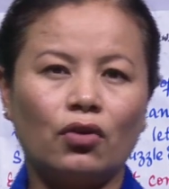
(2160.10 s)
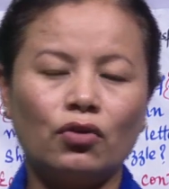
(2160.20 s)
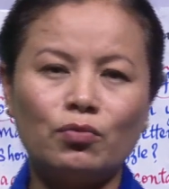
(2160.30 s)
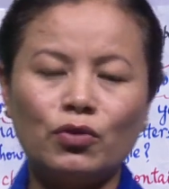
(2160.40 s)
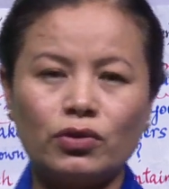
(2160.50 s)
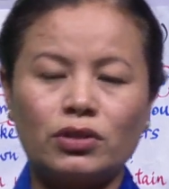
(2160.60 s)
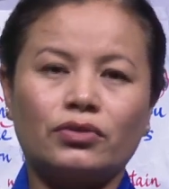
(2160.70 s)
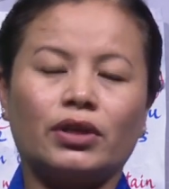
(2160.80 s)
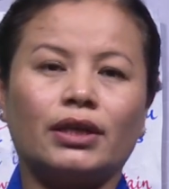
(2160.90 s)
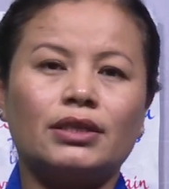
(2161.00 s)
almost,
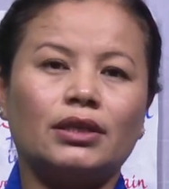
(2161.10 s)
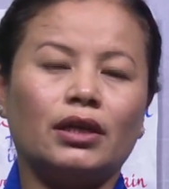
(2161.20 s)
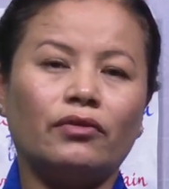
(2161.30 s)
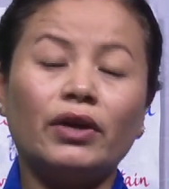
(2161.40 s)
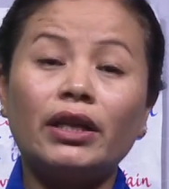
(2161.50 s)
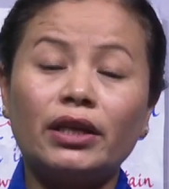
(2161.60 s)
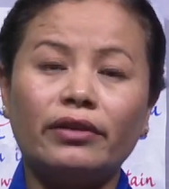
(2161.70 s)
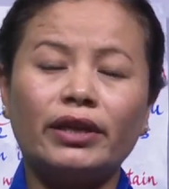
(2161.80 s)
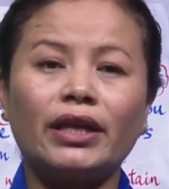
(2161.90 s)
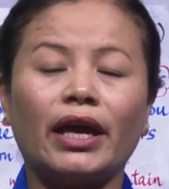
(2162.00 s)
you can say, we are
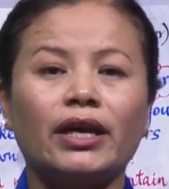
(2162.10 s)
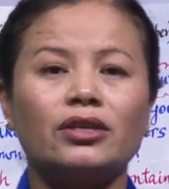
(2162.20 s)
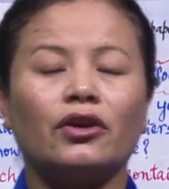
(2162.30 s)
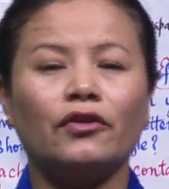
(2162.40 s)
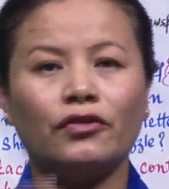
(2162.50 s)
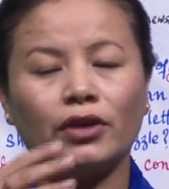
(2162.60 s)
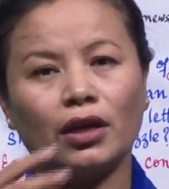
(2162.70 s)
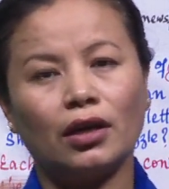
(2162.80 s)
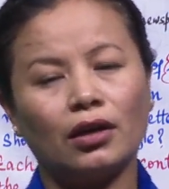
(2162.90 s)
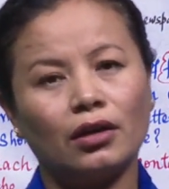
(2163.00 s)
nearing the end of
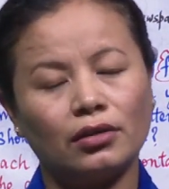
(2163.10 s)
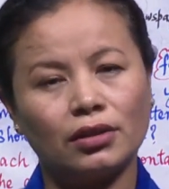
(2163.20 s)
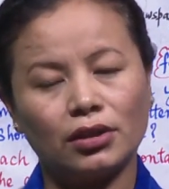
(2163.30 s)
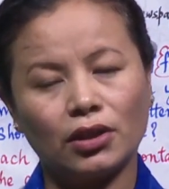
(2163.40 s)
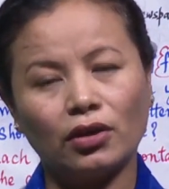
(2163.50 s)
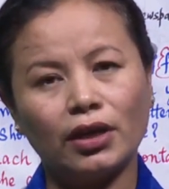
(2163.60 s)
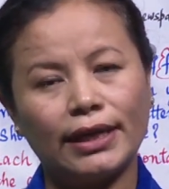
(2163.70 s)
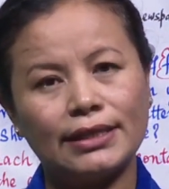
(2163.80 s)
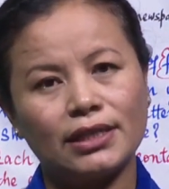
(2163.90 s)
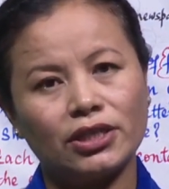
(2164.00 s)
the
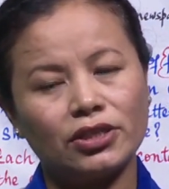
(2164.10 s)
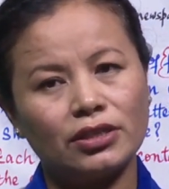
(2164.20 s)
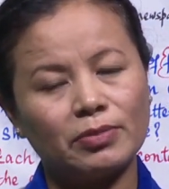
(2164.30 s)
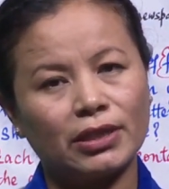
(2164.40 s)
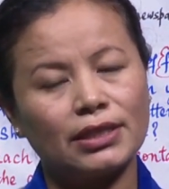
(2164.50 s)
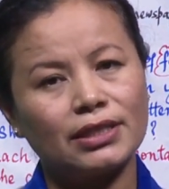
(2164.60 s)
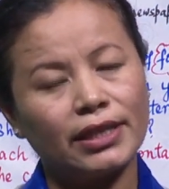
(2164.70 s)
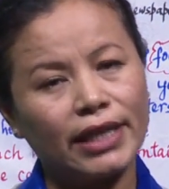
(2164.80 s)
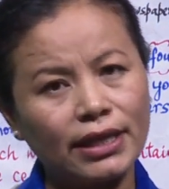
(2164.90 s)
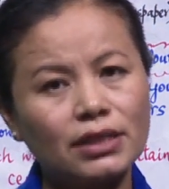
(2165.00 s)
online sessions, because the
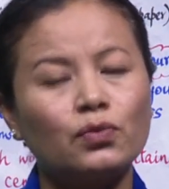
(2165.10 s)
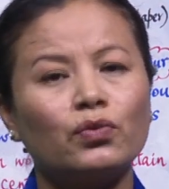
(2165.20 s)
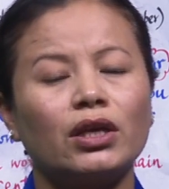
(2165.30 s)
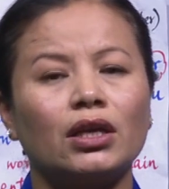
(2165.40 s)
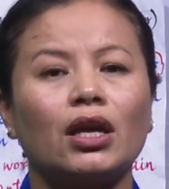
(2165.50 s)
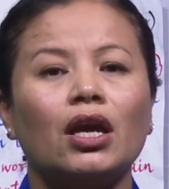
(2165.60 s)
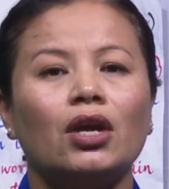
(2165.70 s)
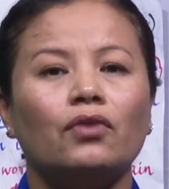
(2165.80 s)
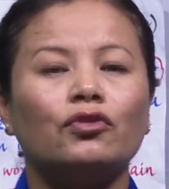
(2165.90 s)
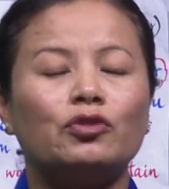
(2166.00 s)
next week
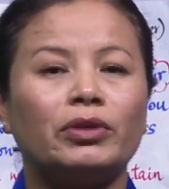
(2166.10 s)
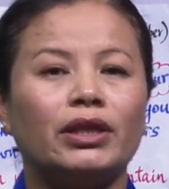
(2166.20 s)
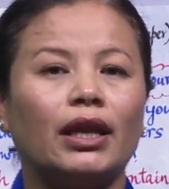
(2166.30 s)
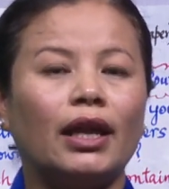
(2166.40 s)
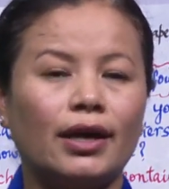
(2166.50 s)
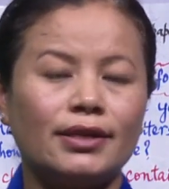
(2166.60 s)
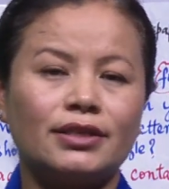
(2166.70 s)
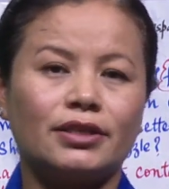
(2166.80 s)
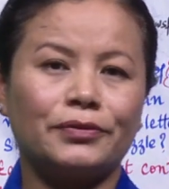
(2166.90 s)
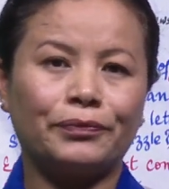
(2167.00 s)
would be the
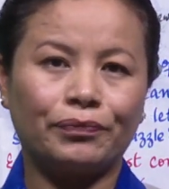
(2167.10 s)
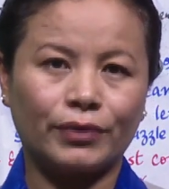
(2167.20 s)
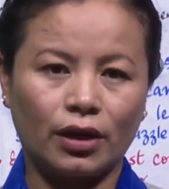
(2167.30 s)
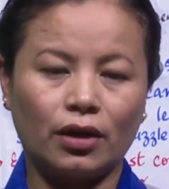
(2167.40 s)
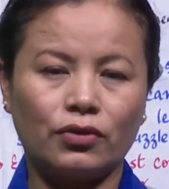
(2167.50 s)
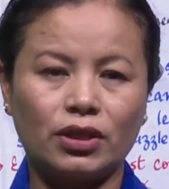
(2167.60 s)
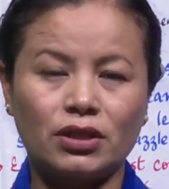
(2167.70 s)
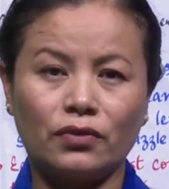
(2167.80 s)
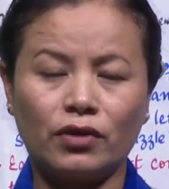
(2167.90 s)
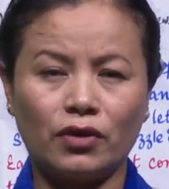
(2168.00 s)
last, you can
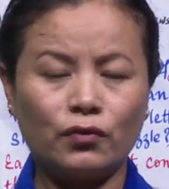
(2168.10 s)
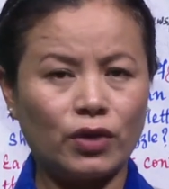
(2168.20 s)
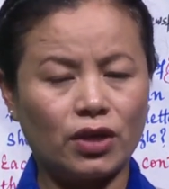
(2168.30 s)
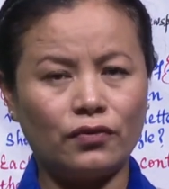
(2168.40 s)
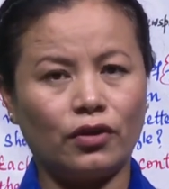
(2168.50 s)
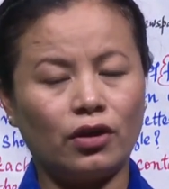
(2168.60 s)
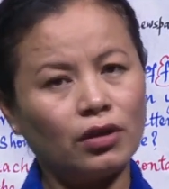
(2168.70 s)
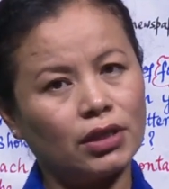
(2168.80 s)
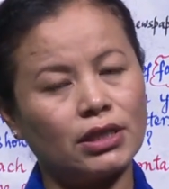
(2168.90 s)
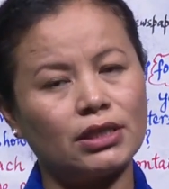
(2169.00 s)
say, week
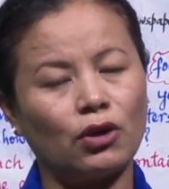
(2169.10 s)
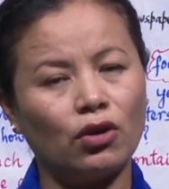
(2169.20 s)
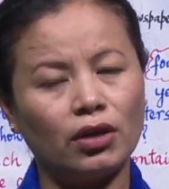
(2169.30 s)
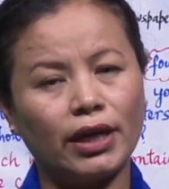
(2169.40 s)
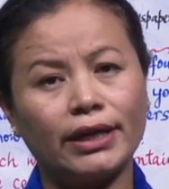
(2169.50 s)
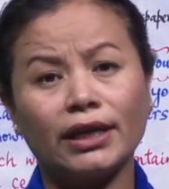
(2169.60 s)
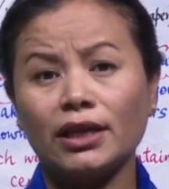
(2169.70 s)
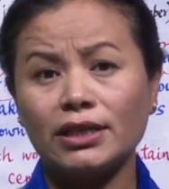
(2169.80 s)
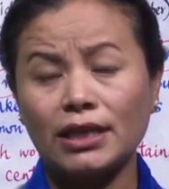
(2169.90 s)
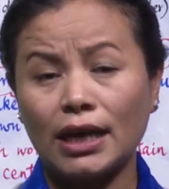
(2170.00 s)
for these online
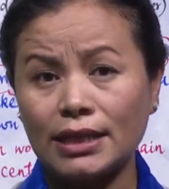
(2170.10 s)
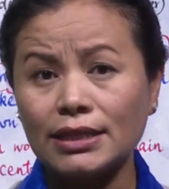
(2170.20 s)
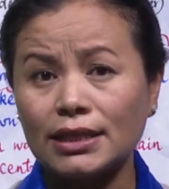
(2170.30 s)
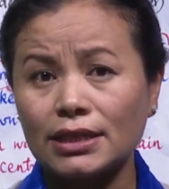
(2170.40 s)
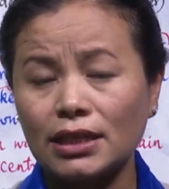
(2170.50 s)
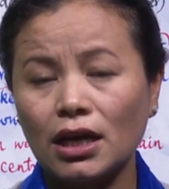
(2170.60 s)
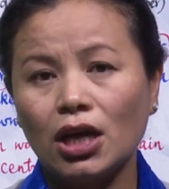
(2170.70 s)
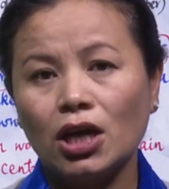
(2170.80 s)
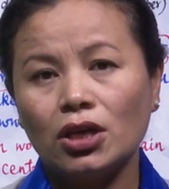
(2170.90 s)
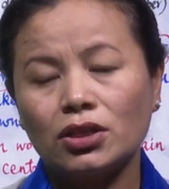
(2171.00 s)
English classes.
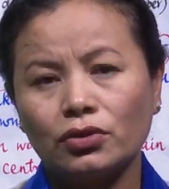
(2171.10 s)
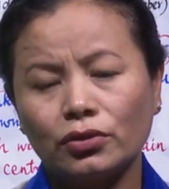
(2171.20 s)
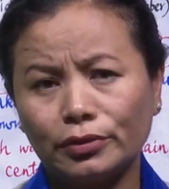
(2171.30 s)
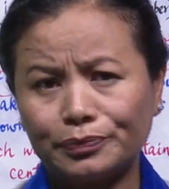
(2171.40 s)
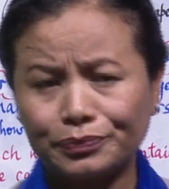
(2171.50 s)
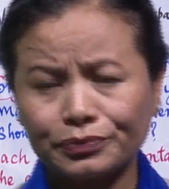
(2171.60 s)
So